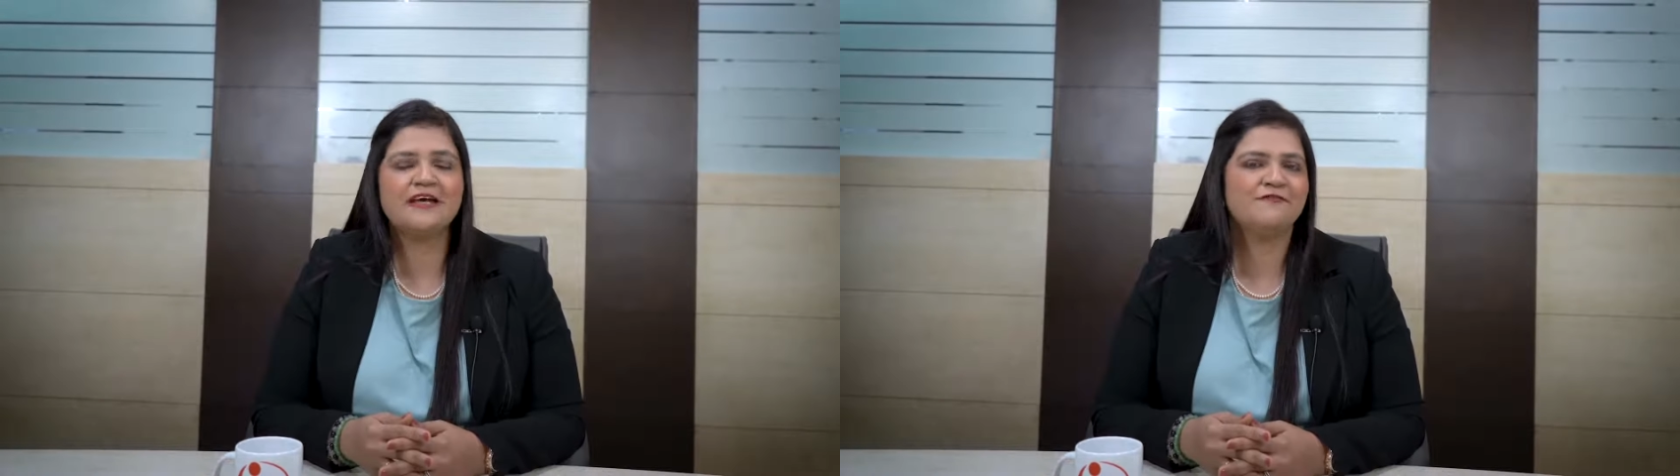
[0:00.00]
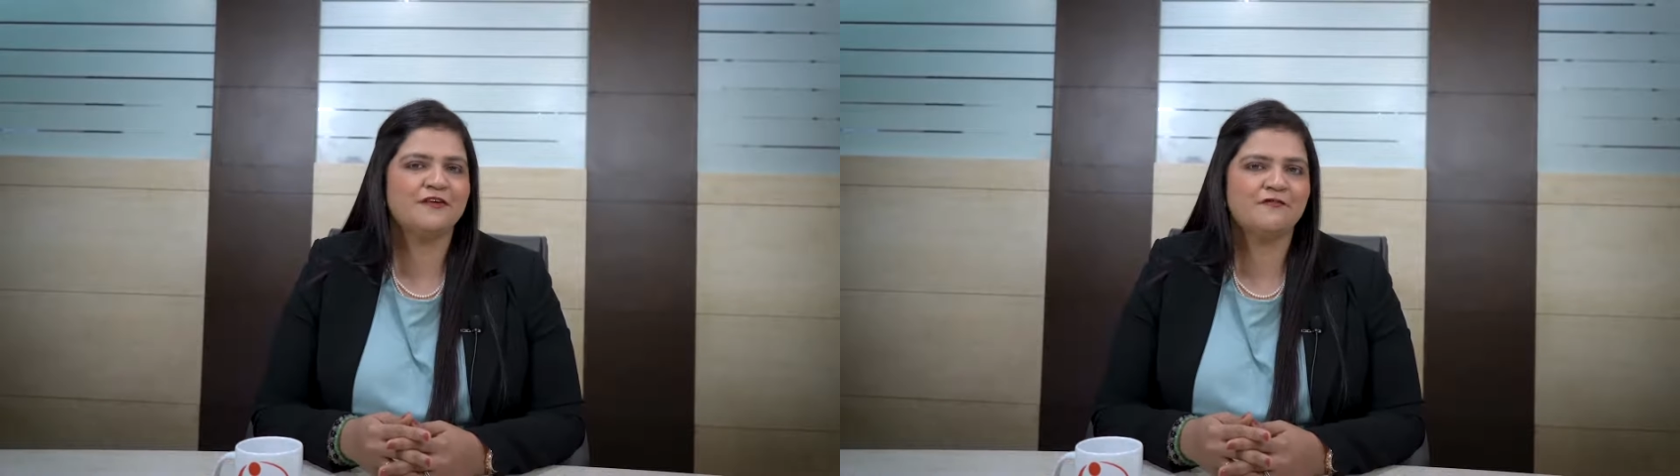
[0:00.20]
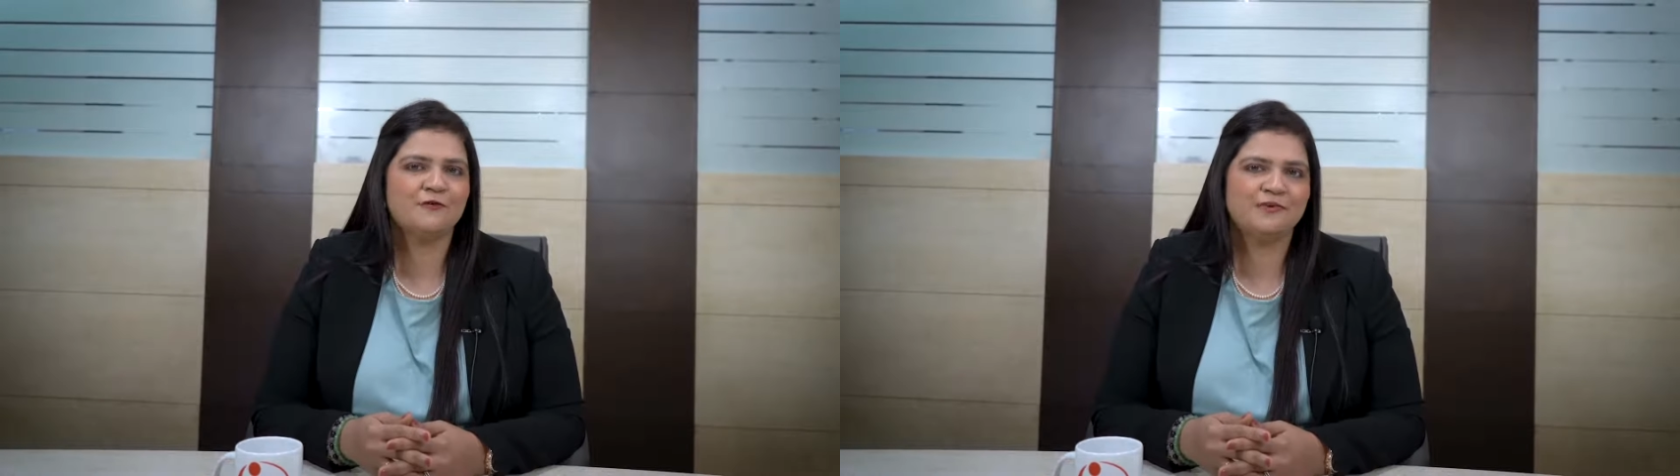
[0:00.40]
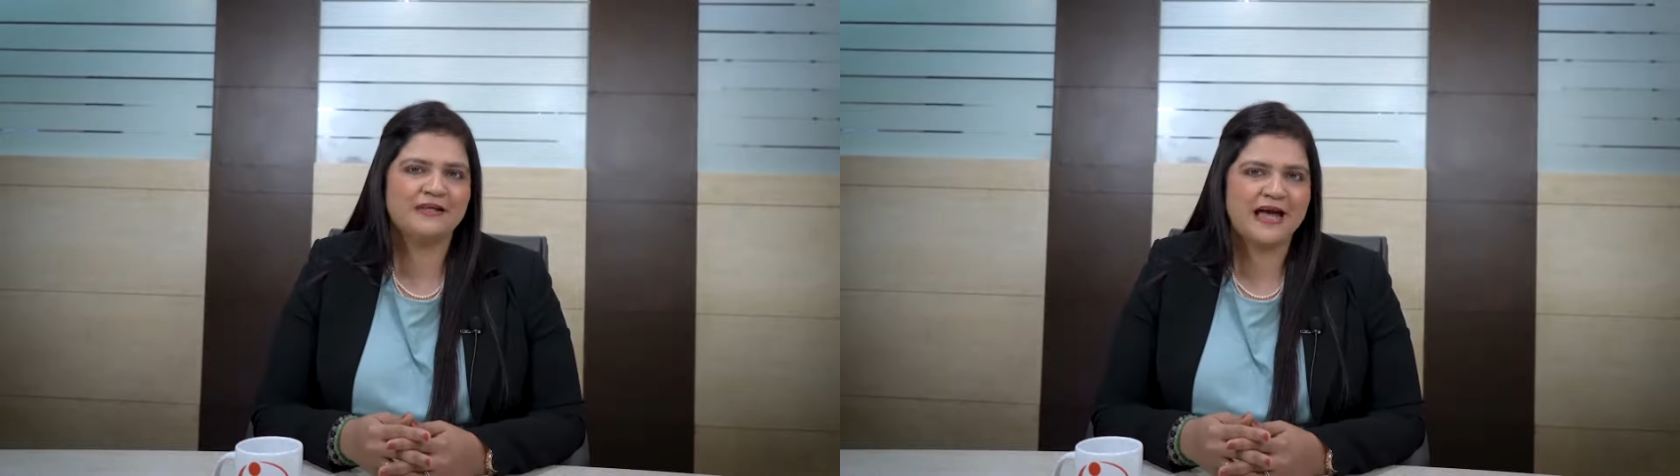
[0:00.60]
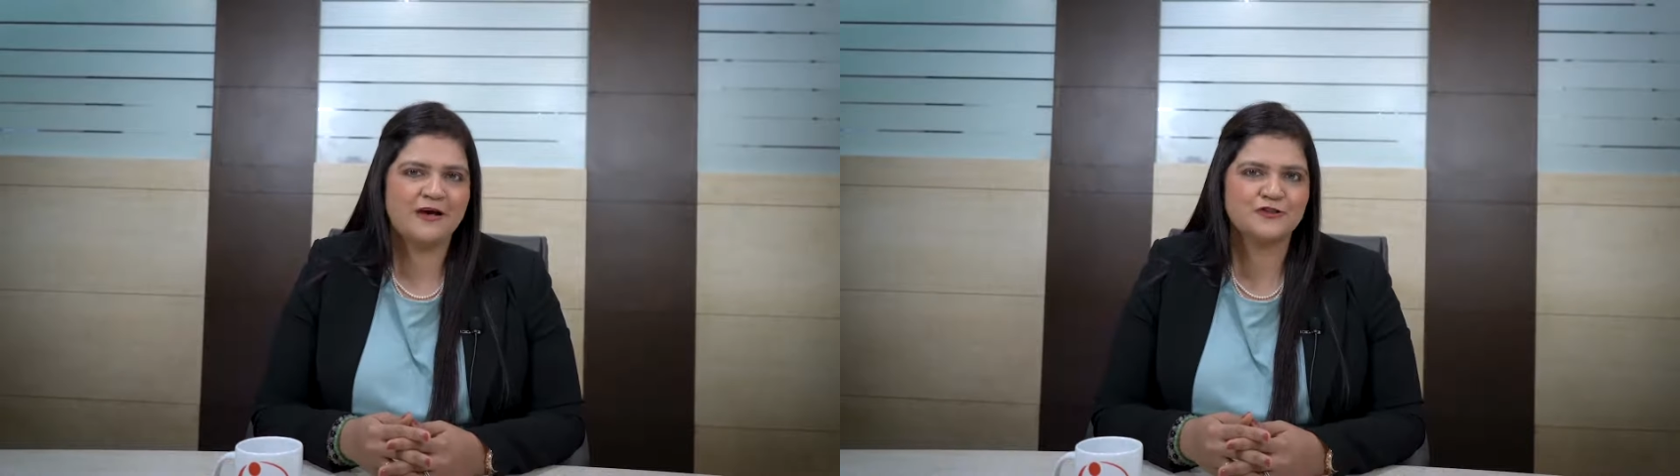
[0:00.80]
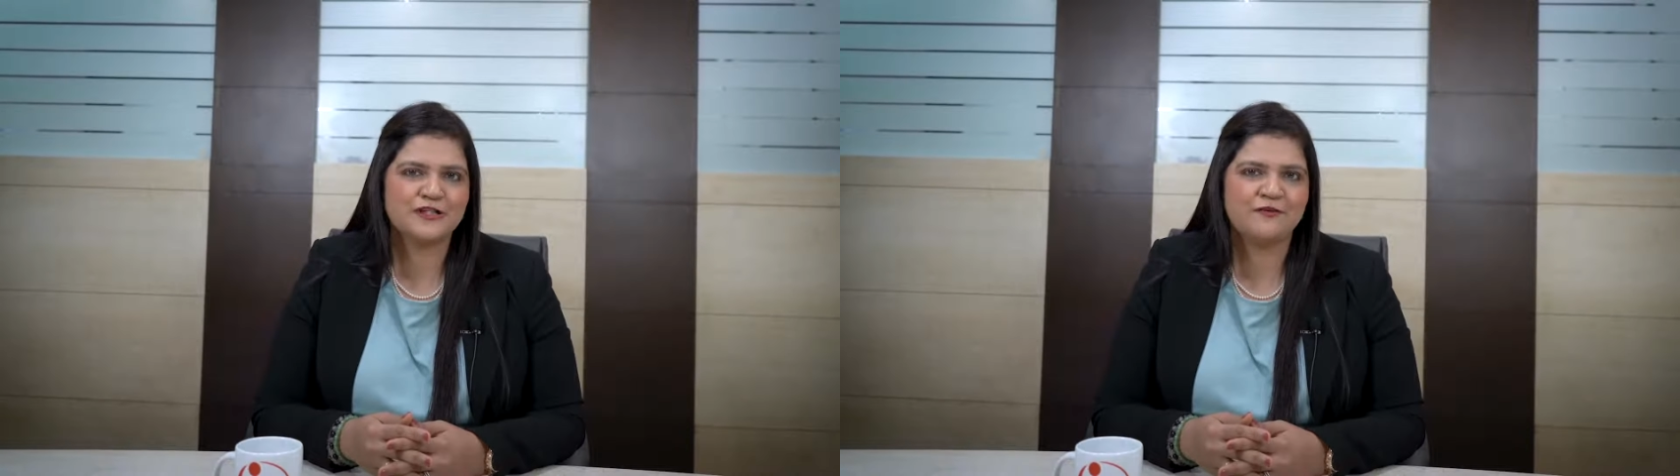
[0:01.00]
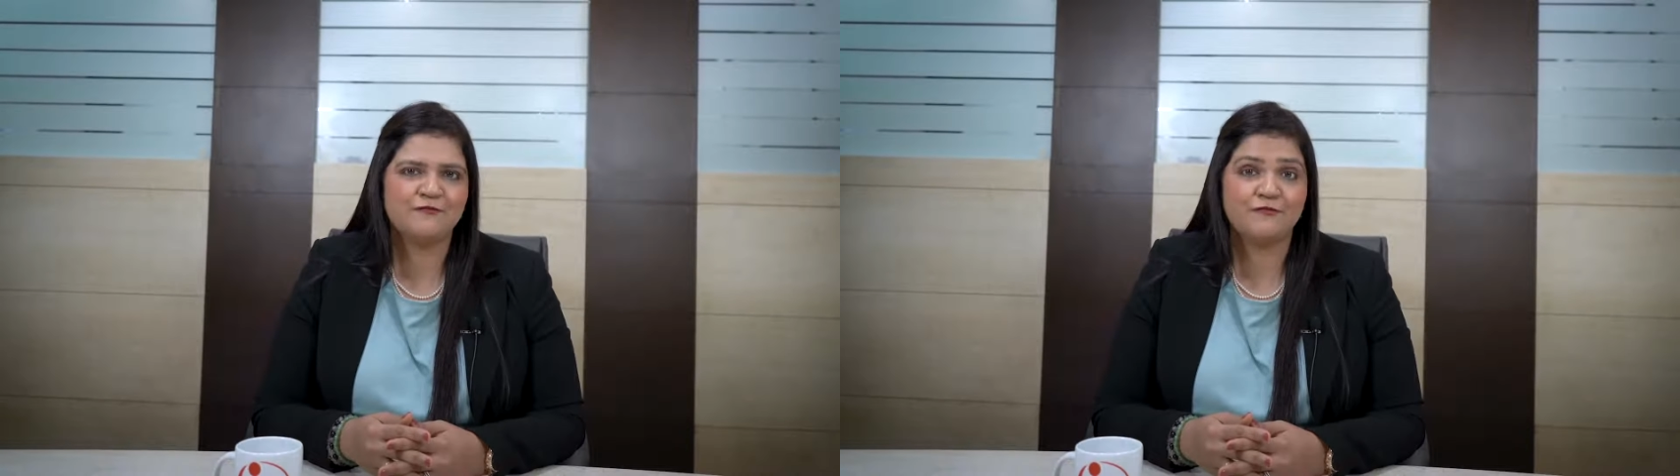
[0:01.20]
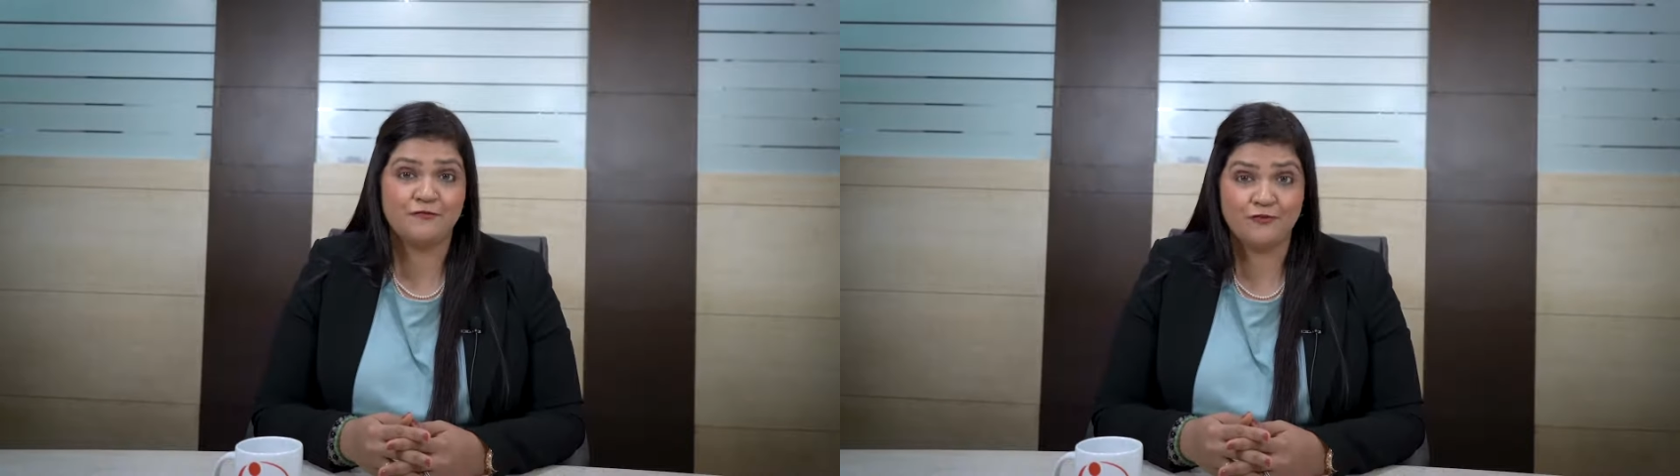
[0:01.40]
a favorable outcome